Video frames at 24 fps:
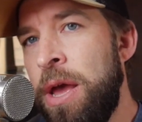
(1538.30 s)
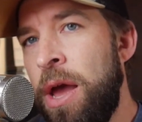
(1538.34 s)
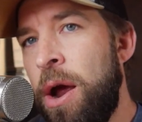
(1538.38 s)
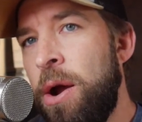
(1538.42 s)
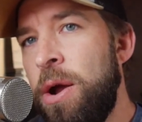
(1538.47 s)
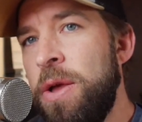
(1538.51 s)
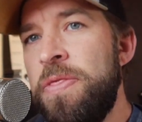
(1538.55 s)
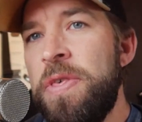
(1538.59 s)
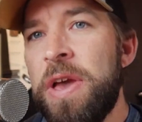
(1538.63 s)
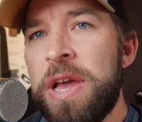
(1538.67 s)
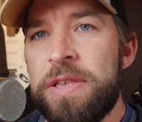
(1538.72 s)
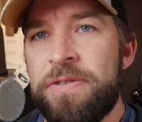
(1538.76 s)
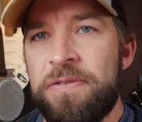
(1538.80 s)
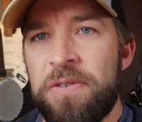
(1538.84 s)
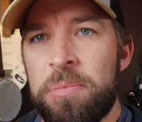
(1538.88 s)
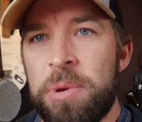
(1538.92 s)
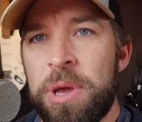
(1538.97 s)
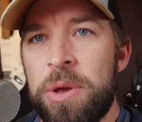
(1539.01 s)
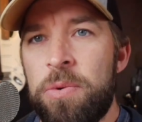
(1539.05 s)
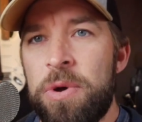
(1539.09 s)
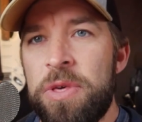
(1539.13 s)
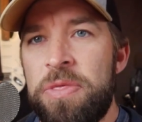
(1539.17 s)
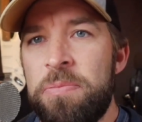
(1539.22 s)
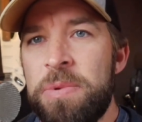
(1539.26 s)
All right, thanks for
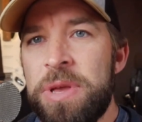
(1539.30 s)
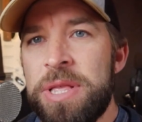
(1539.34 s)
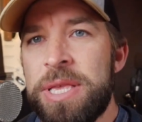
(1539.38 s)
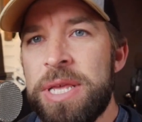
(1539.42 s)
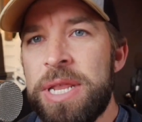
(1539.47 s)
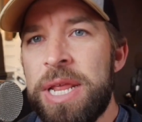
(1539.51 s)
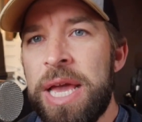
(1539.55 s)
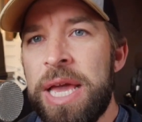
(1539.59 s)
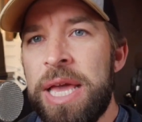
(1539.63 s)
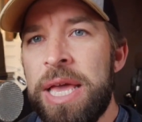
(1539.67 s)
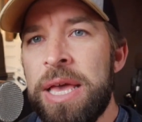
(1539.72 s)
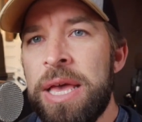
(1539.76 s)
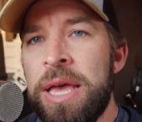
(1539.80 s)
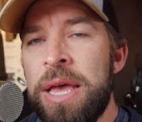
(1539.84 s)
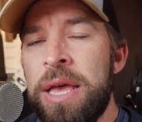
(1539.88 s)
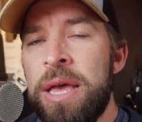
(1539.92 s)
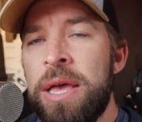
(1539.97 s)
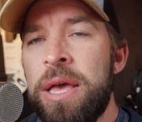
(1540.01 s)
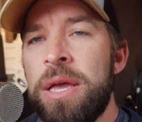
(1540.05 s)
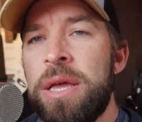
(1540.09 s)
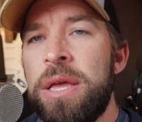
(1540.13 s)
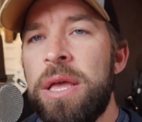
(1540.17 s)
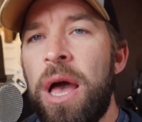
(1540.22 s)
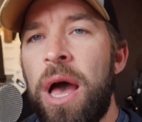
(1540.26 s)
being with me today.
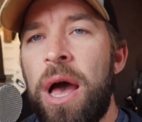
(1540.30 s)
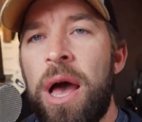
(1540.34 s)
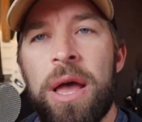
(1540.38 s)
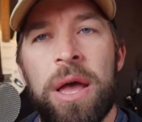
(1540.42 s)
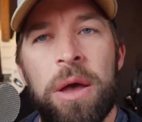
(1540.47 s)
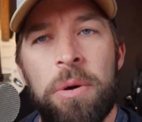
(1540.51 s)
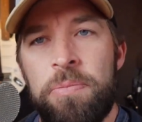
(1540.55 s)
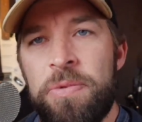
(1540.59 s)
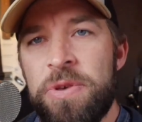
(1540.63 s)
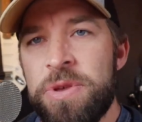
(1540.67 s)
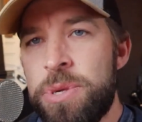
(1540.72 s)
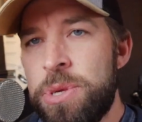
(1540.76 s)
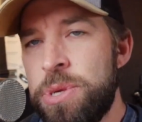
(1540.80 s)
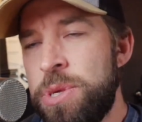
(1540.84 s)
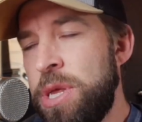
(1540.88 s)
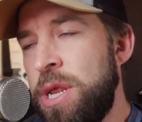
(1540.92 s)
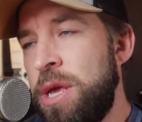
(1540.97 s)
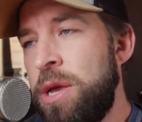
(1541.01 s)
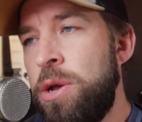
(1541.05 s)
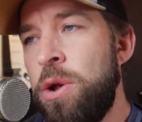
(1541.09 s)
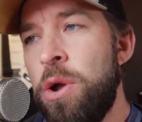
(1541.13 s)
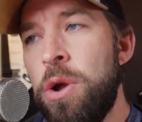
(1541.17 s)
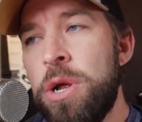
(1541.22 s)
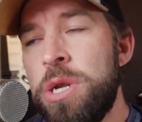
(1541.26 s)
God, I hope this is an
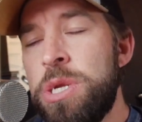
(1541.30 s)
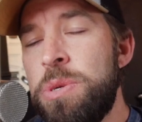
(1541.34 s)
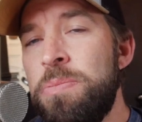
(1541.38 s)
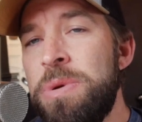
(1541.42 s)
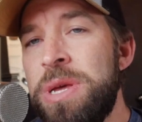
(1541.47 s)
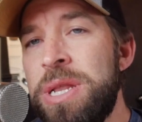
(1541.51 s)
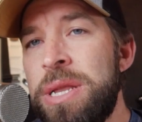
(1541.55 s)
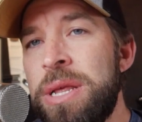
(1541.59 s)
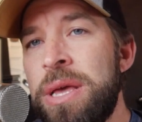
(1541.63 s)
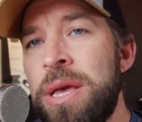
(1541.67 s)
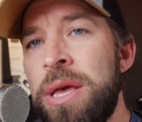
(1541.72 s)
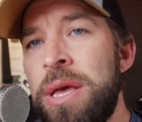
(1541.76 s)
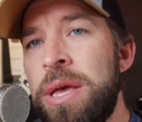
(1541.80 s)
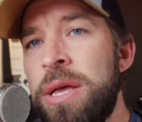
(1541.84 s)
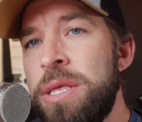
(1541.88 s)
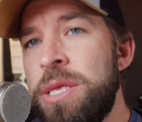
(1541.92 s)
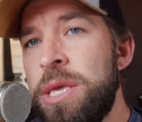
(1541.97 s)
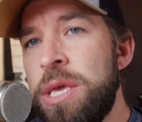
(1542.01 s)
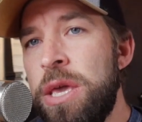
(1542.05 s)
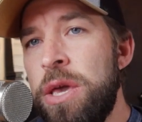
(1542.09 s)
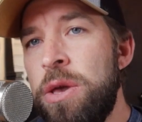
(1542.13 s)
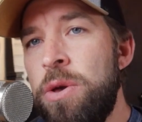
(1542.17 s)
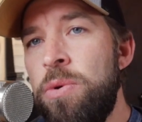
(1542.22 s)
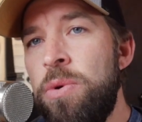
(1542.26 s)
encouragement
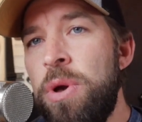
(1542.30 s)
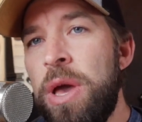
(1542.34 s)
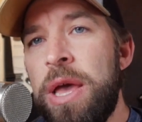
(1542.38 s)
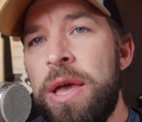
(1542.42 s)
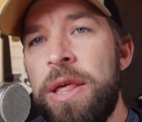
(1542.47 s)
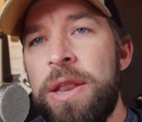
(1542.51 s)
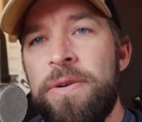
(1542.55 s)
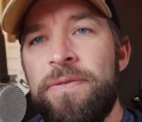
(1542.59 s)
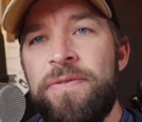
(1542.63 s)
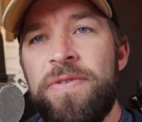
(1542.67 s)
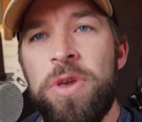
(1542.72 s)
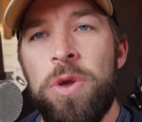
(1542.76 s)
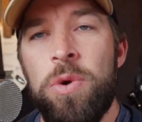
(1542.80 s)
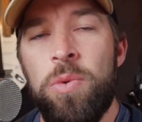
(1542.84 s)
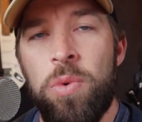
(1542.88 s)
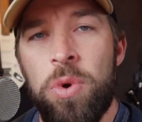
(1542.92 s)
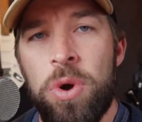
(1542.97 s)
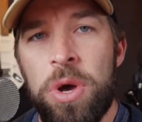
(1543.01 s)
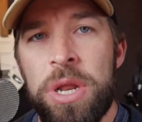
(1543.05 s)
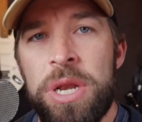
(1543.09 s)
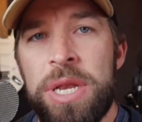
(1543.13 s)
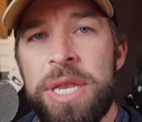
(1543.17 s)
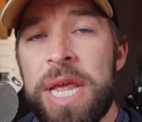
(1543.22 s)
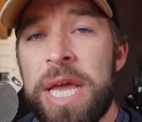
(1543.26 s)
to you. And if you
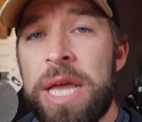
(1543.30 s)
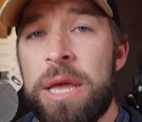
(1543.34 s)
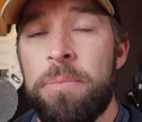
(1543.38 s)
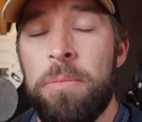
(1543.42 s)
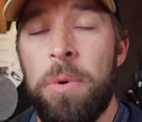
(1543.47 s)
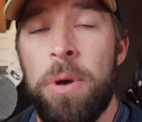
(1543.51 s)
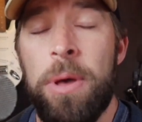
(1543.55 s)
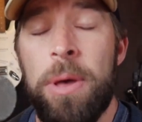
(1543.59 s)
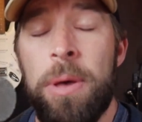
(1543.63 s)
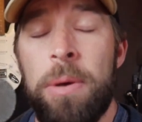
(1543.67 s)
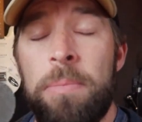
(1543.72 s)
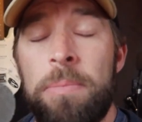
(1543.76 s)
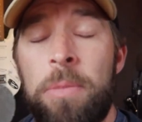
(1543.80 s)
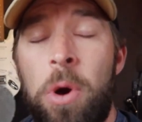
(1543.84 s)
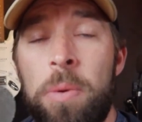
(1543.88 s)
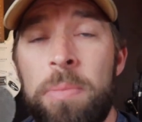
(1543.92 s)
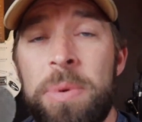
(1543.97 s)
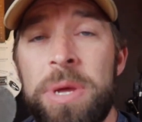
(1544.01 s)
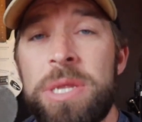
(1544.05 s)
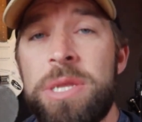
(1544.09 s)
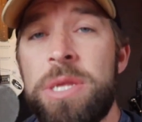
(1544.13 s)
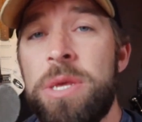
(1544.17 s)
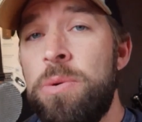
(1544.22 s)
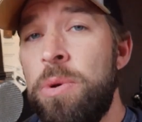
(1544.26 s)
would, take a, mo- a
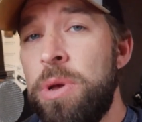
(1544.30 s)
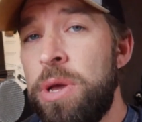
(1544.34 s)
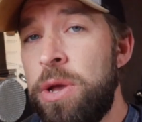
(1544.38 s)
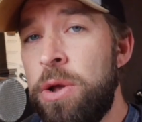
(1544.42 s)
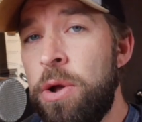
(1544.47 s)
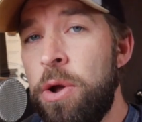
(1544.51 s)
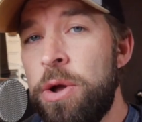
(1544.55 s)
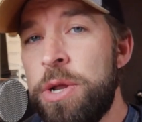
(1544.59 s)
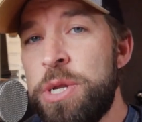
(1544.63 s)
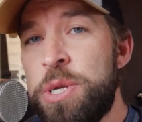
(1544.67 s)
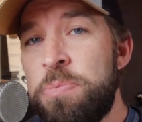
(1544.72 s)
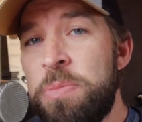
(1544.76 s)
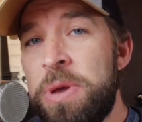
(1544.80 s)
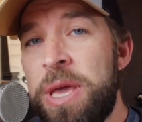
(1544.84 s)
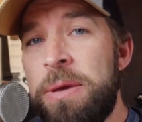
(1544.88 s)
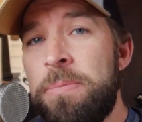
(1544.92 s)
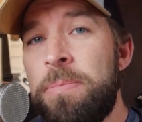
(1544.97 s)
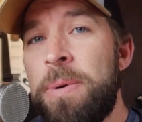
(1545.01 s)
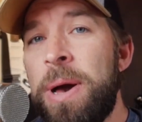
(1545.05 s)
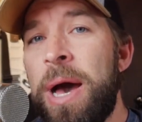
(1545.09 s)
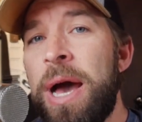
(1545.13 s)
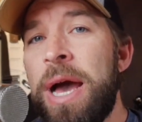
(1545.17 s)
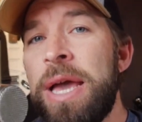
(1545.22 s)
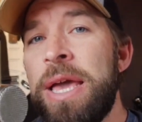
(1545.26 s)
moment to encourage me
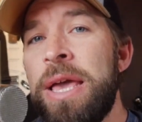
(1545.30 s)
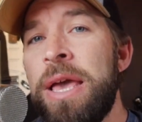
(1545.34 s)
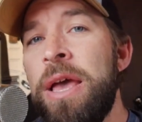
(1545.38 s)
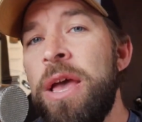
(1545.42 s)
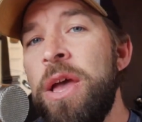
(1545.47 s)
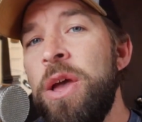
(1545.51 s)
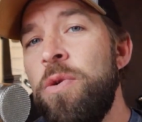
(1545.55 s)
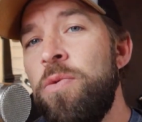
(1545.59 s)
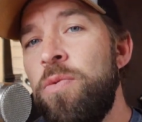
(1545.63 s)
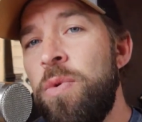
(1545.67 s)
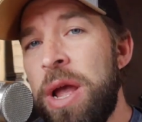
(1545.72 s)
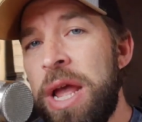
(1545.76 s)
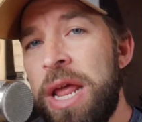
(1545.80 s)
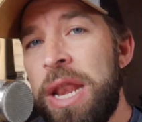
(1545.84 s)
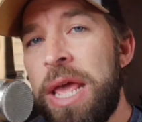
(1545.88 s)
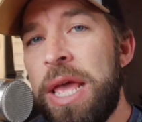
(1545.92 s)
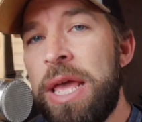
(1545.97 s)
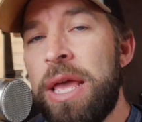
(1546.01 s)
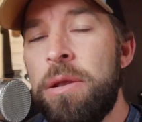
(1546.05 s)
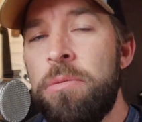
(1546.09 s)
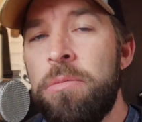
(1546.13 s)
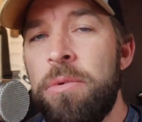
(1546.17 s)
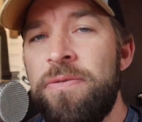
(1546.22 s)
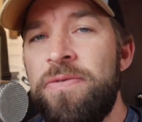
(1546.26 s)
by
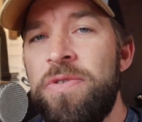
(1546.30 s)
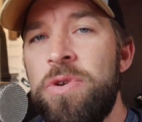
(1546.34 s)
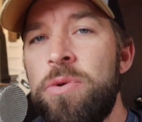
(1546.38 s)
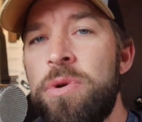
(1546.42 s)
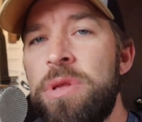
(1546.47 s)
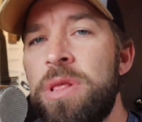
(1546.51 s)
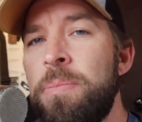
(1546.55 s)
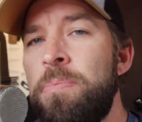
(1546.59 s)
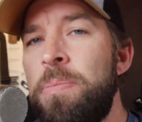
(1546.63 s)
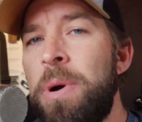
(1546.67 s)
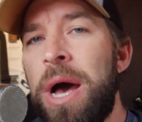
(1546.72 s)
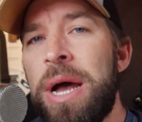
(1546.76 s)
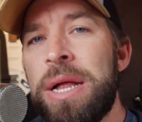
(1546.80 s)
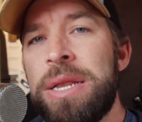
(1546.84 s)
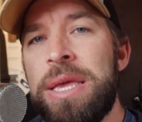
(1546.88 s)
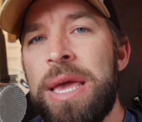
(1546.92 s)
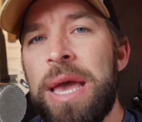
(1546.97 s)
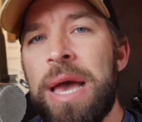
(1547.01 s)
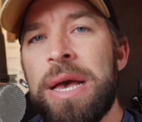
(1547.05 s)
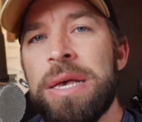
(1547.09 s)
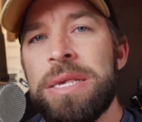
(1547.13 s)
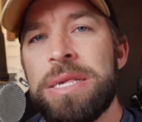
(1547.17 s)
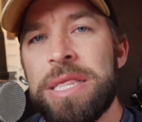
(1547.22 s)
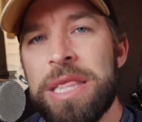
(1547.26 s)
rating and reviewing the
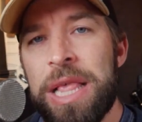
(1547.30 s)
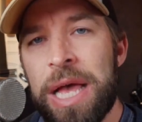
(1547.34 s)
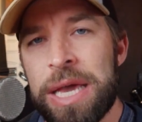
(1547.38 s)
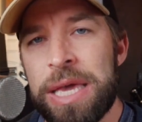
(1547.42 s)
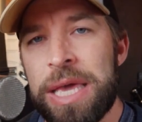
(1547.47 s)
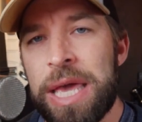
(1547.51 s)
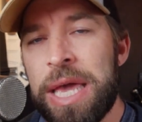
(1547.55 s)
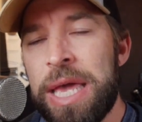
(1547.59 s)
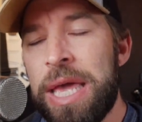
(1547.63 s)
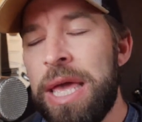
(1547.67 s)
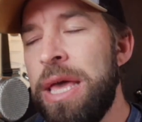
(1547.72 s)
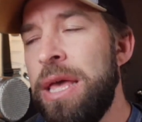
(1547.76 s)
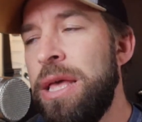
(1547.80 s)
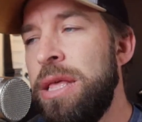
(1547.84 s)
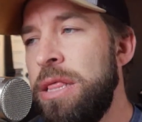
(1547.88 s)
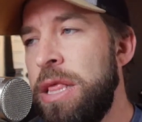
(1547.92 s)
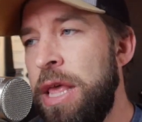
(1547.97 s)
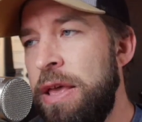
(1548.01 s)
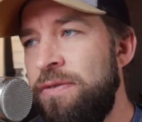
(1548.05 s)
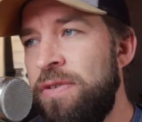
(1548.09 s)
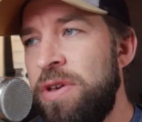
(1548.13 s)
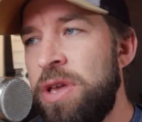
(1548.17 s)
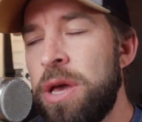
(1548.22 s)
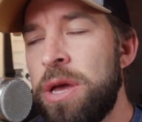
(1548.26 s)
podcast, liking it,
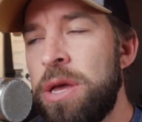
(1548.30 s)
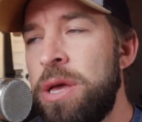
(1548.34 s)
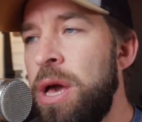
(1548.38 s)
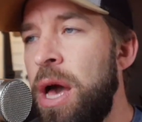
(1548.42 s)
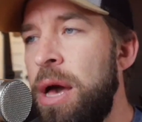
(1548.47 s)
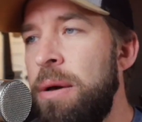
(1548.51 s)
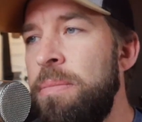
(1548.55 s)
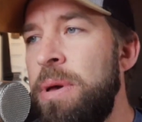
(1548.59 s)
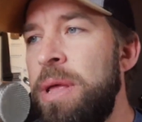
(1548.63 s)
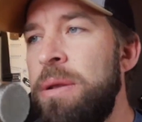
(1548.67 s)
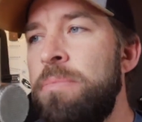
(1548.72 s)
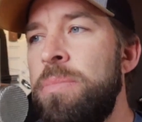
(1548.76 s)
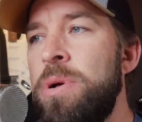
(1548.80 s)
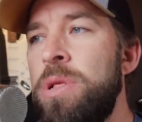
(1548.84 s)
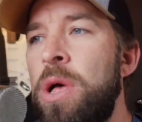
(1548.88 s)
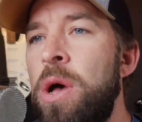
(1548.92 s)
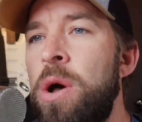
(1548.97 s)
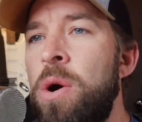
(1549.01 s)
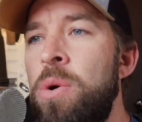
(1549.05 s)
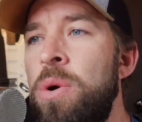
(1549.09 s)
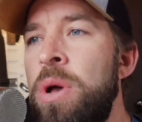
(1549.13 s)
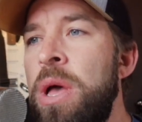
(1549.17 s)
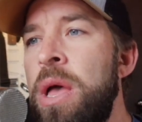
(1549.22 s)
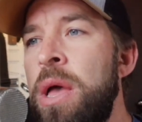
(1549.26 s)
leaving a comment
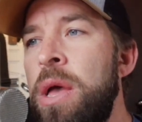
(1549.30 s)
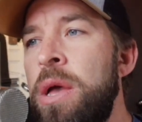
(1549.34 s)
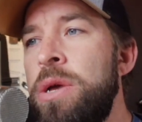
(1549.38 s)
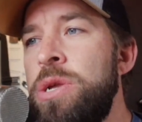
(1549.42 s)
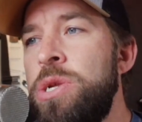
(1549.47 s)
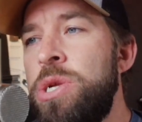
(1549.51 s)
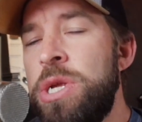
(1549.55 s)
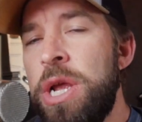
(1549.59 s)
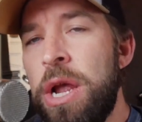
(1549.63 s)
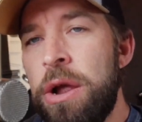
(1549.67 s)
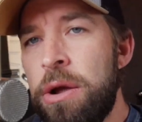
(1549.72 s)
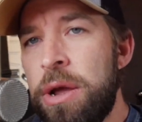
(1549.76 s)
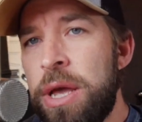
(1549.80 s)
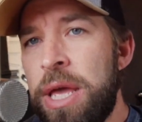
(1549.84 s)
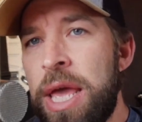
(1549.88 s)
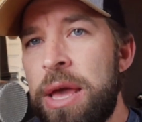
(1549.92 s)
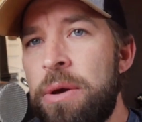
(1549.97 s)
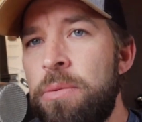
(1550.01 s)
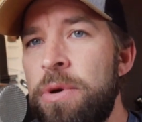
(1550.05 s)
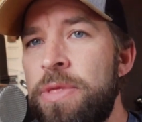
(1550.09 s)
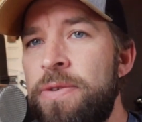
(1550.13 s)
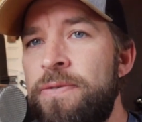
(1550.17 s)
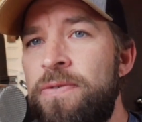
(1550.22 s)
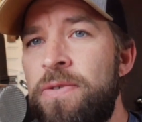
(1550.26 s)
below, sharing
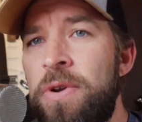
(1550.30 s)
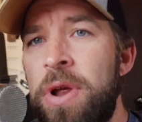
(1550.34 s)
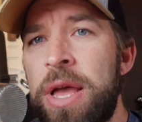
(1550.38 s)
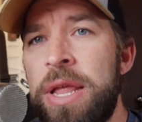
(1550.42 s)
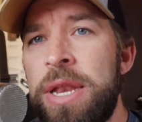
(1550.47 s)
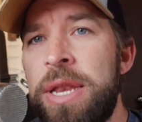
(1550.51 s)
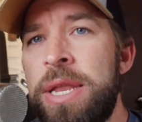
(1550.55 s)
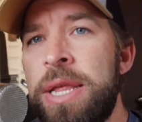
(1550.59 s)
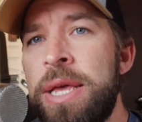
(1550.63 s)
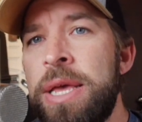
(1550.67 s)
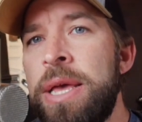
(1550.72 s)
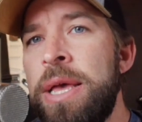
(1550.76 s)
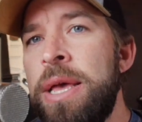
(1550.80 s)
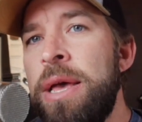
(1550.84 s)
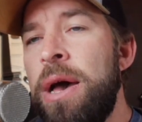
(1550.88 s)
it with a friend.